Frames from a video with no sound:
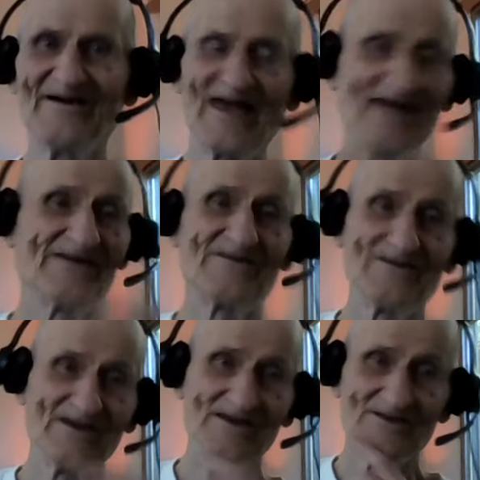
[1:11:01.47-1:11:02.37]
And
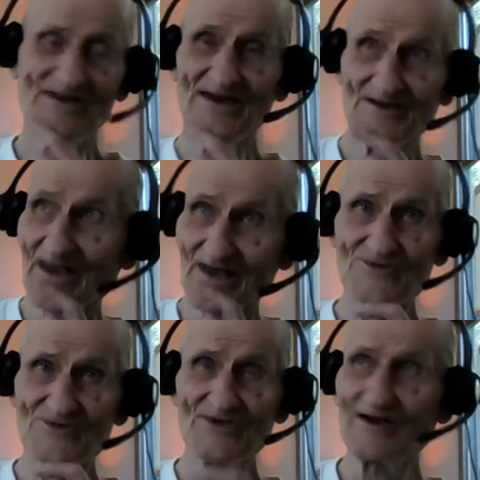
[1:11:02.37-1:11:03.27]
then in
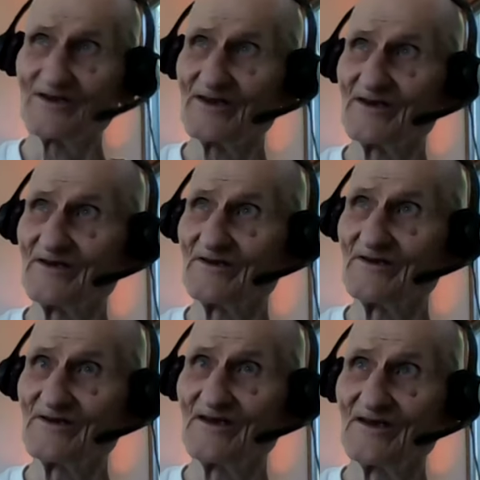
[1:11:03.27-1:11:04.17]
studying
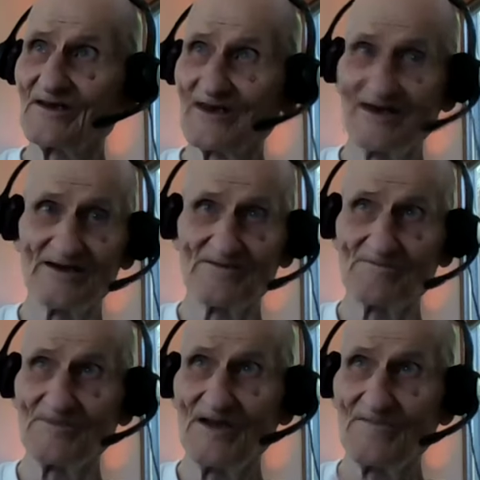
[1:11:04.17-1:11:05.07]

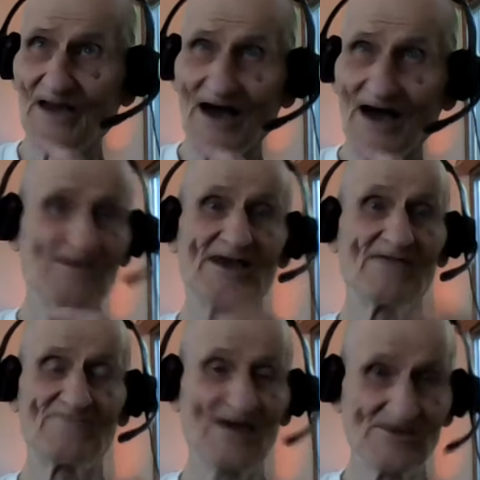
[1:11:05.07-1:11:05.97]
him, I became
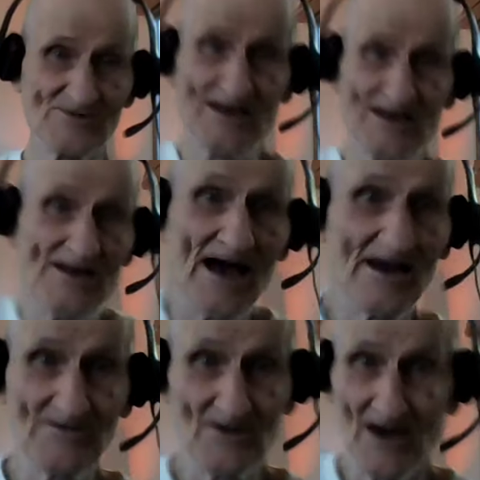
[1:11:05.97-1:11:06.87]
fascinated.
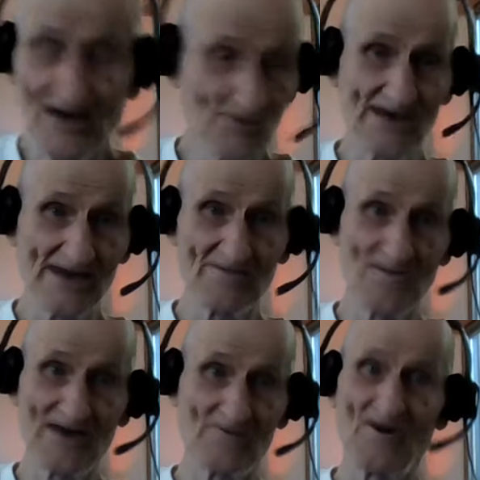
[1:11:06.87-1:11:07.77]
I only have a
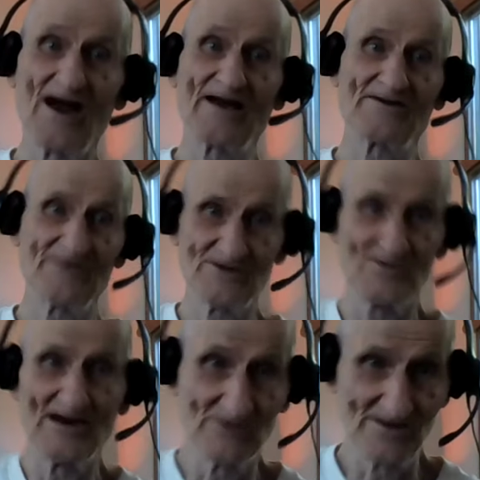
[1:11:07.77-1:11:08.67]
pet rock. That's my
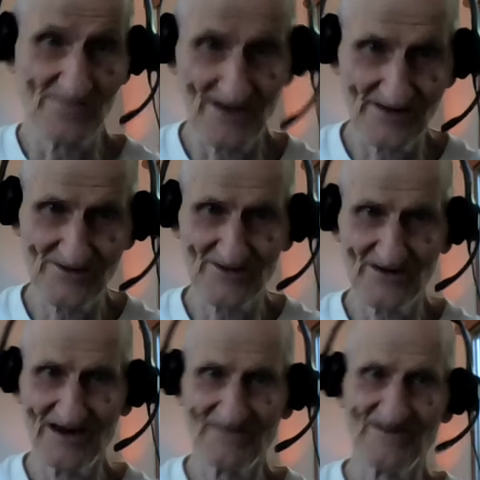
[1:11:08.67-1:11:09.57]
only pet. So
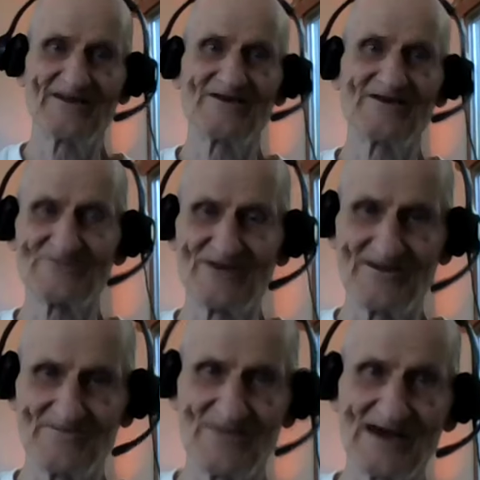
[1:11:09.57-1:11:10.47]
I'm not interested in
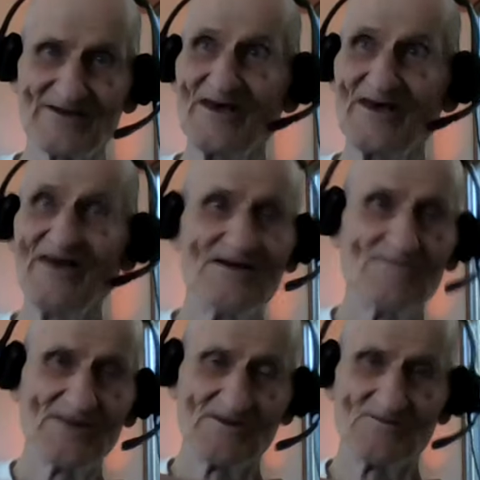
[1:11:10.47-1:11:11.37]
pets.
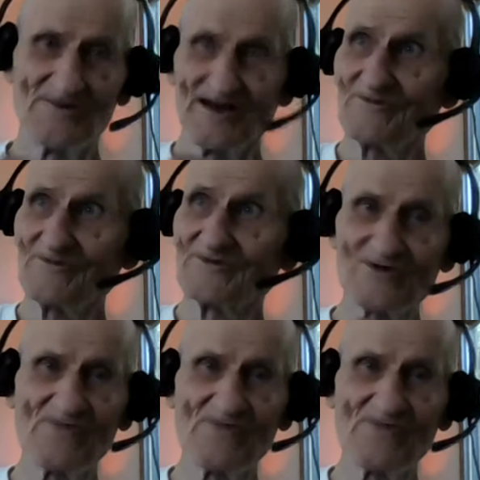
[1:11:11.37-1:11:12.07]
But when I was so